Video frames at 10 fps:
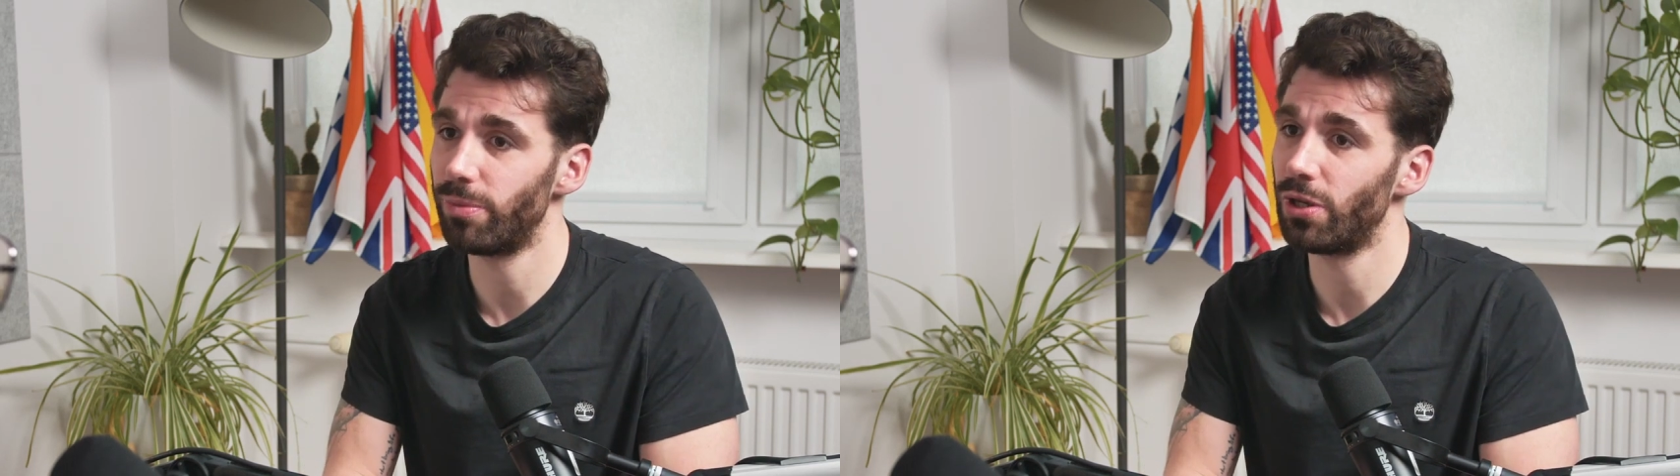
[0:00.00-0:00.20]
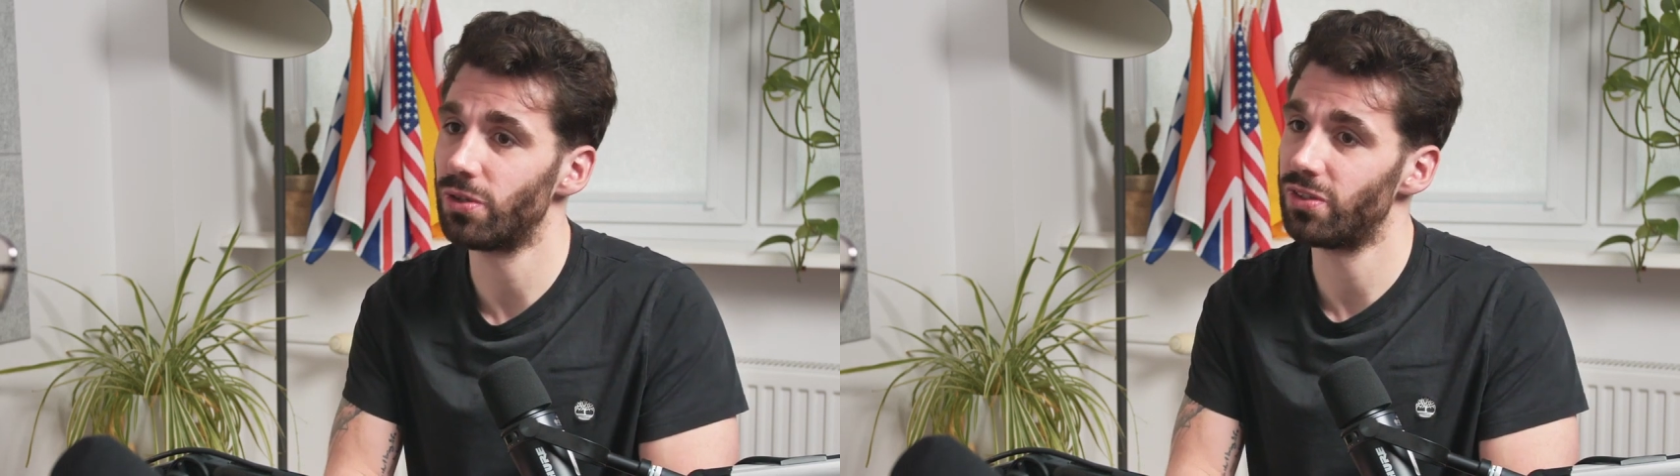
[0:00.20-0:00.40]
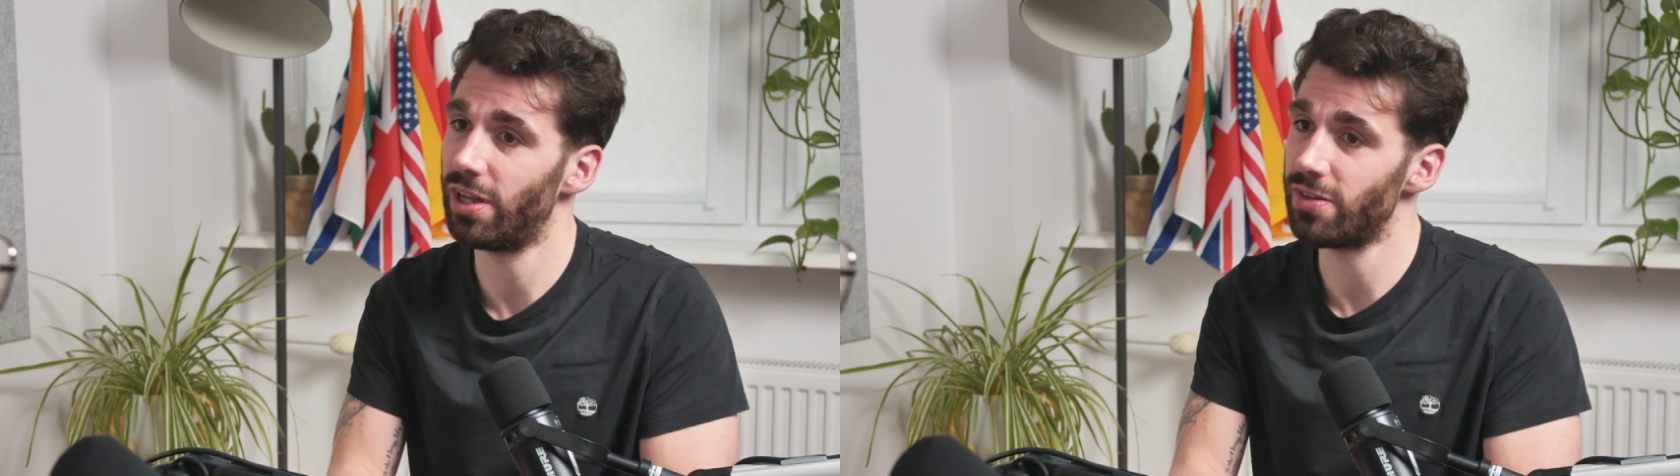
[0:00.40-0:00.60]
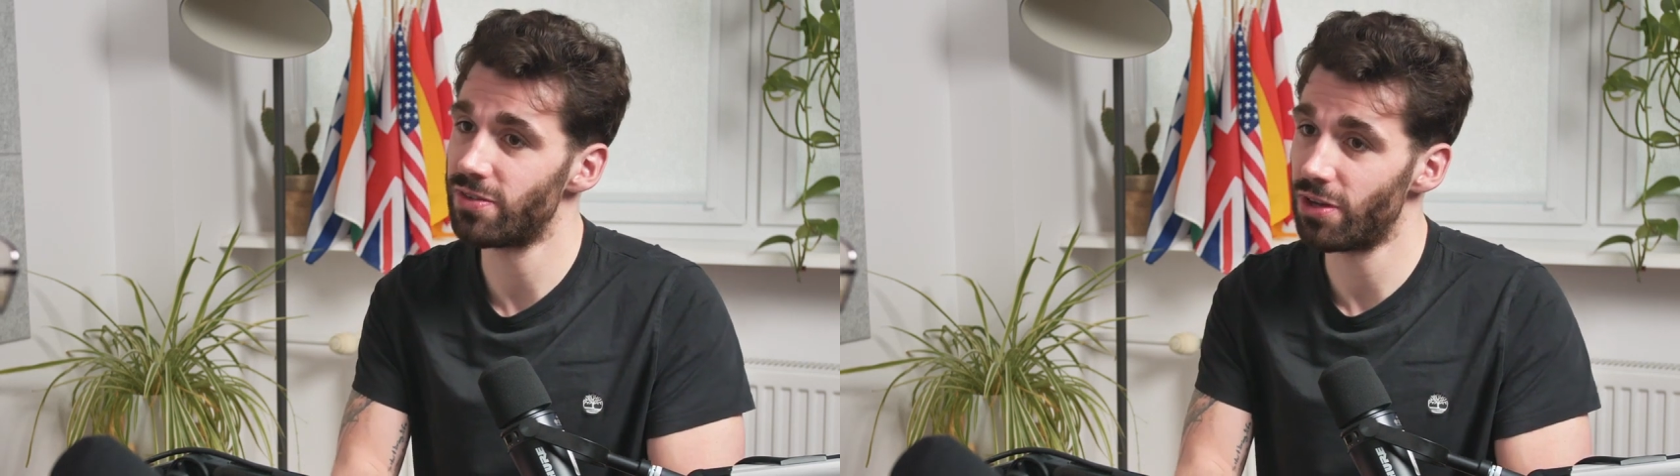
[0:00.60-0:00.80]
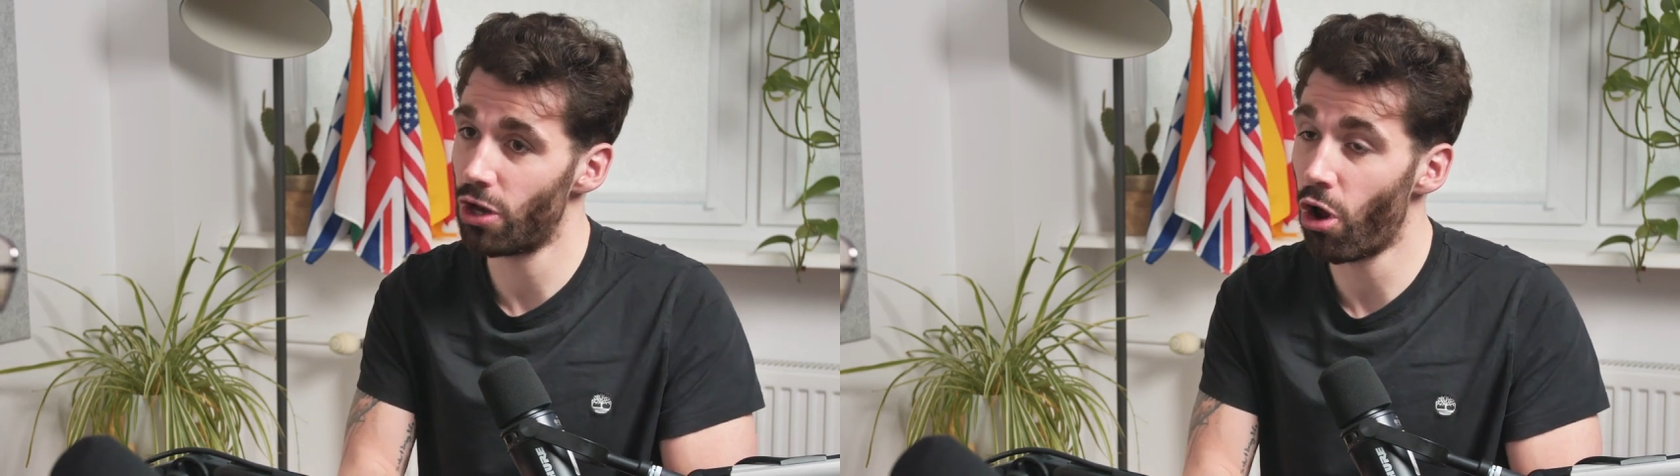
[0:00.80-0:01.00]
because
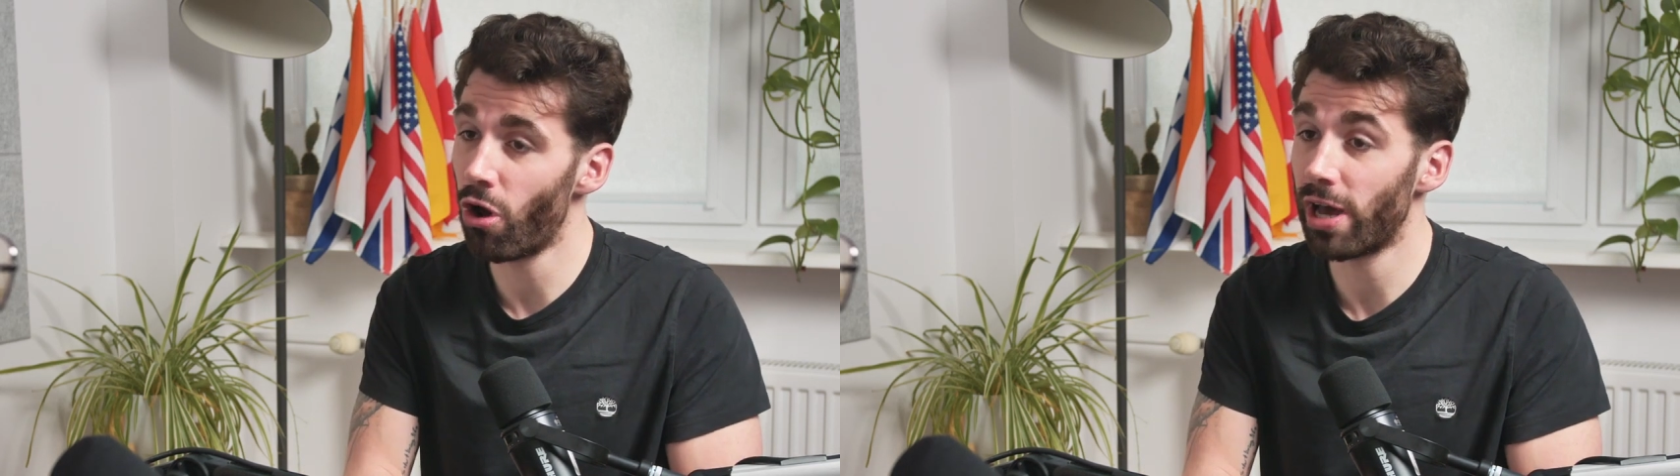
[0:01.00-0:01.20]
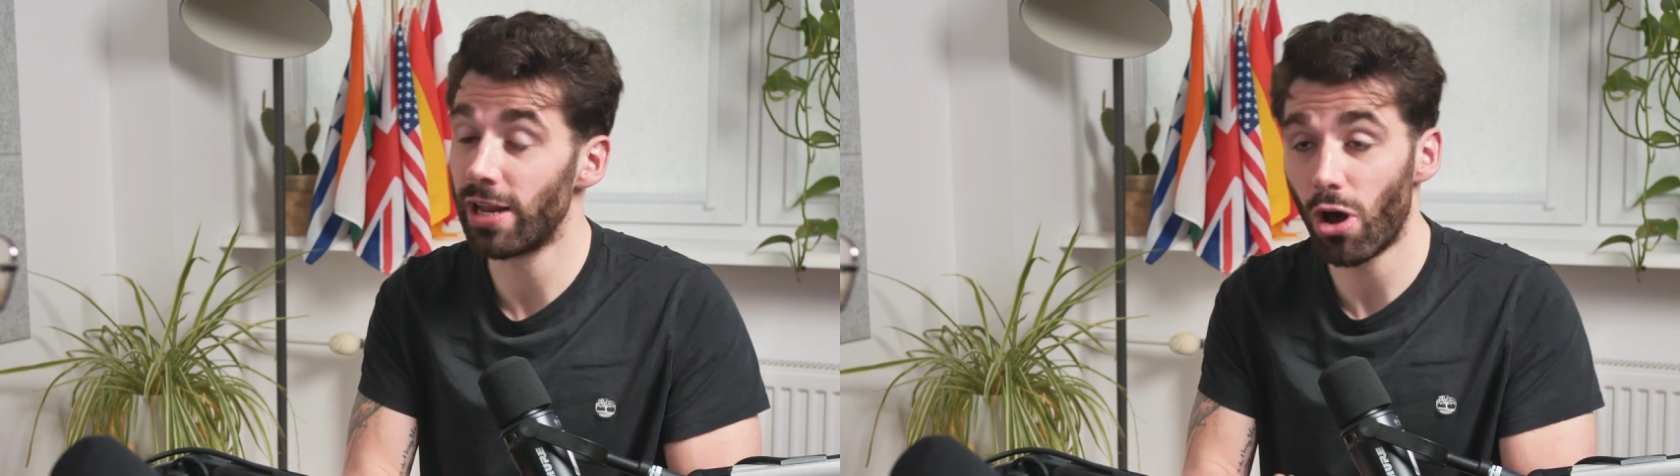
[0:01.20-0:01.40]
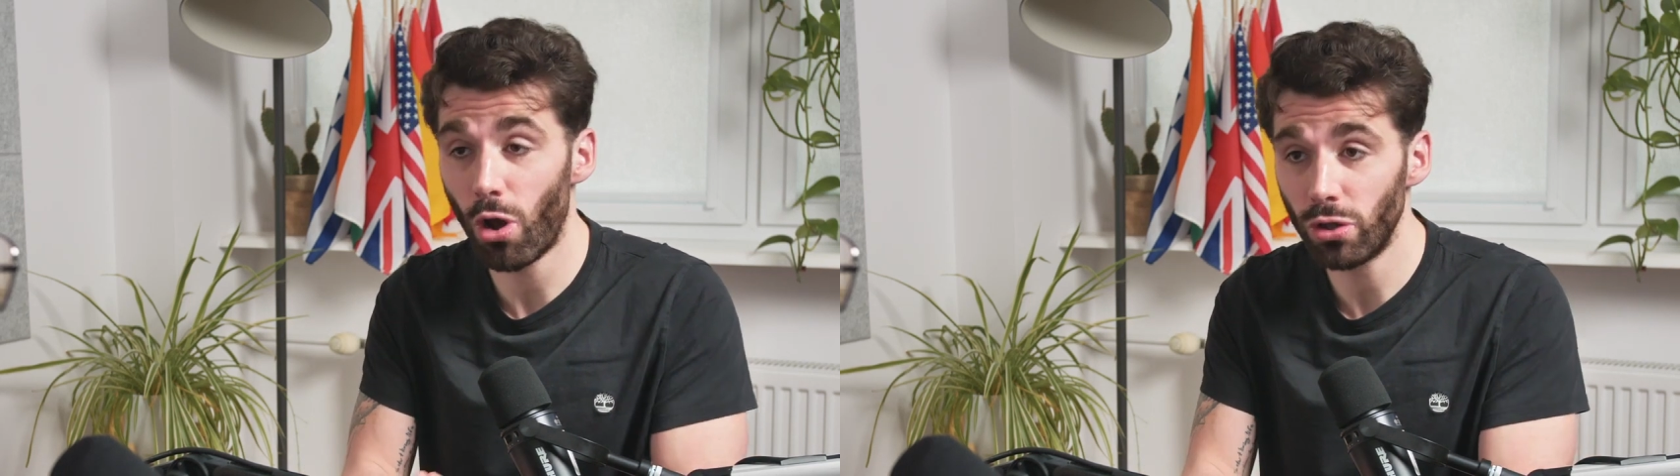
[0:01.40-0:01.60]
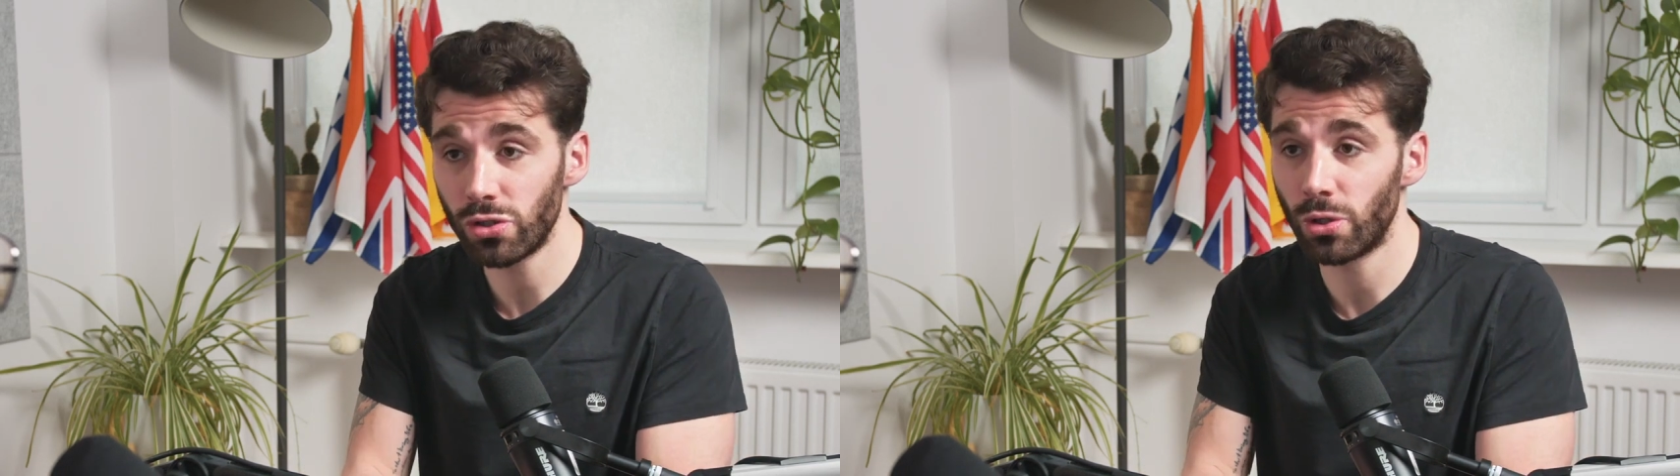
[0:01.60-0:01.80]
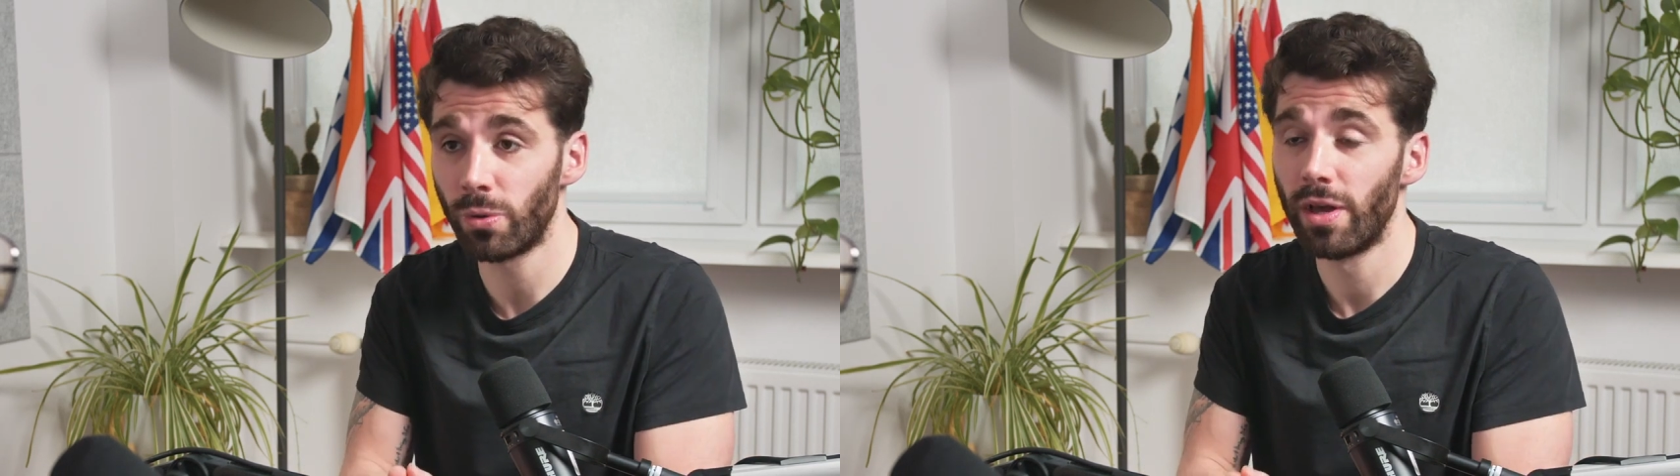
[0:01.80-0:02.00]
it's long, and
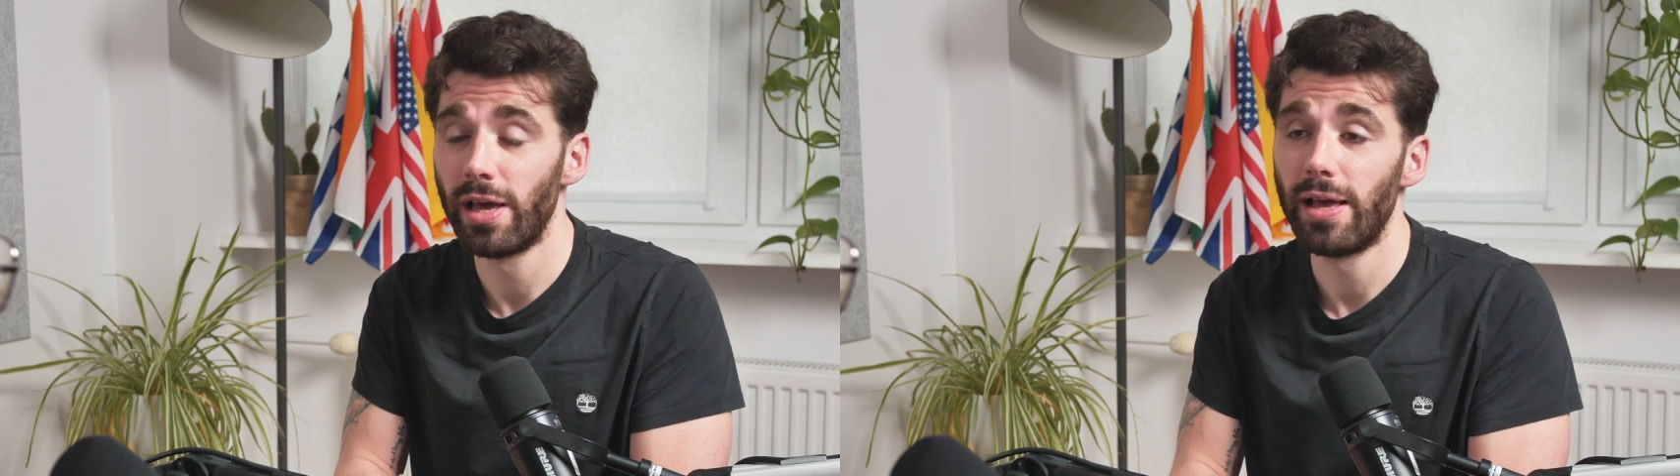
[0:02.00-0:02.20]
also